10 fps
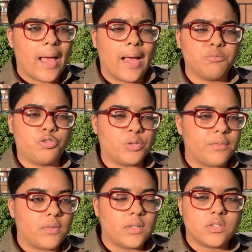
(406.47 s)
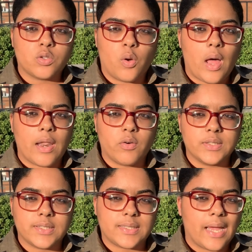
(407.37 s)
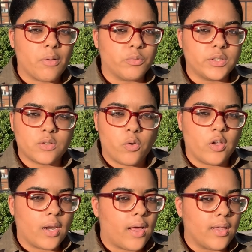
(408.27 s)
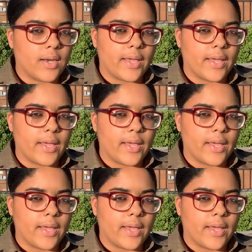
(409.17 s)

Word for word: I'm driven, so I don't understand what's going on.